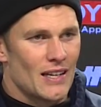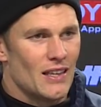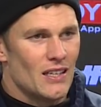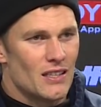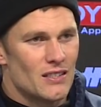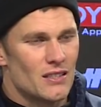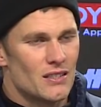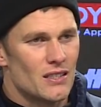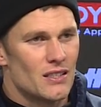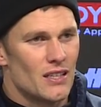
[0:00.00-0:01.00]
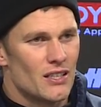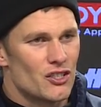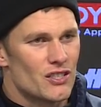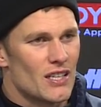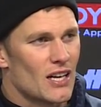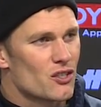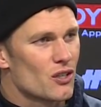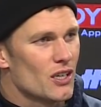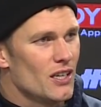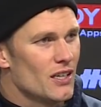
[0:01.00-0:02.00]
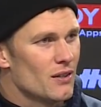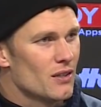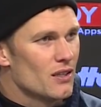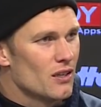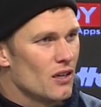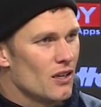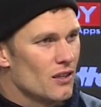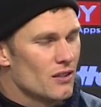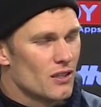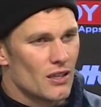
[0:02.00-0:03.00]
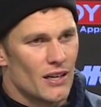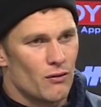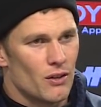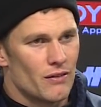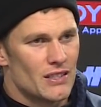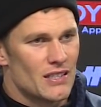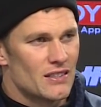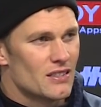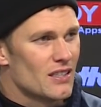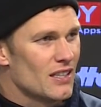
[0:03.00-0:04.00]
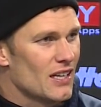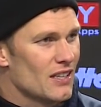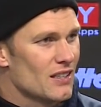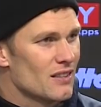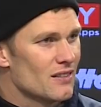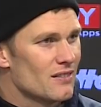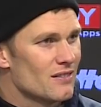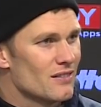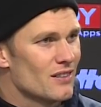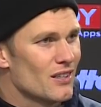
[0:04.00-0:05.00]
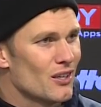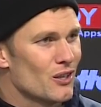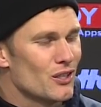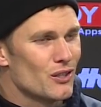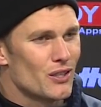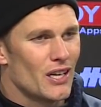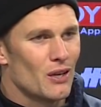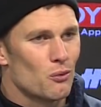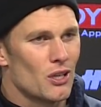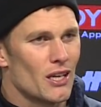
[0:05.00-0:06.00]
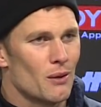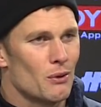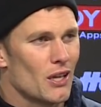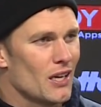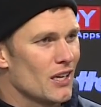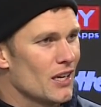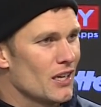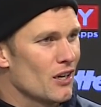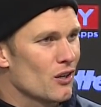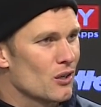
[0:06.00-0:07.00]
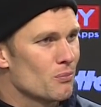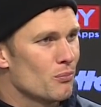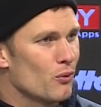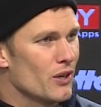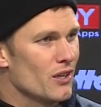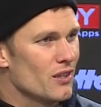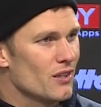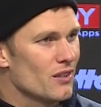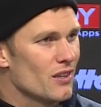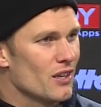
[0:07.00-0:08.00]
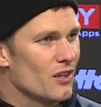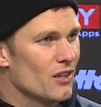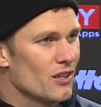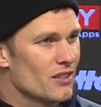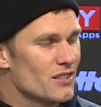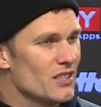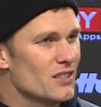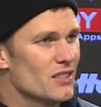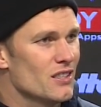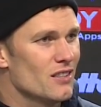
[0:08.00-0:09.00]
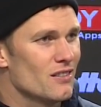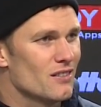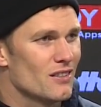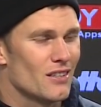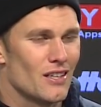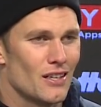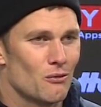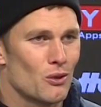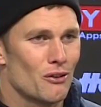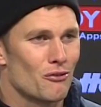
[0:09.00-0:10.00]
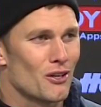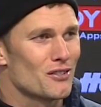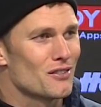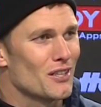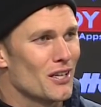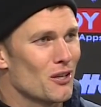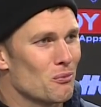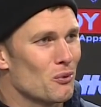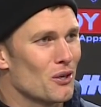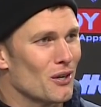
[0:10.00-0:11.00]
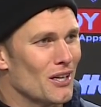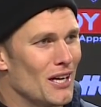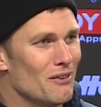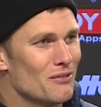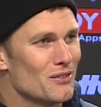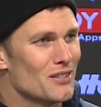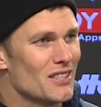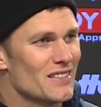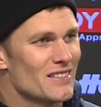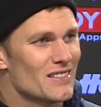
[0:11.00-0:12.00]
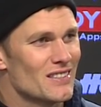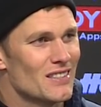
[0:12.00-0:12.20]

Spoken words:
I think this is it's just naturally a level of intensity that, you know, you can't really emulate at any other point in the season, and really for us, any other point in our life. It's,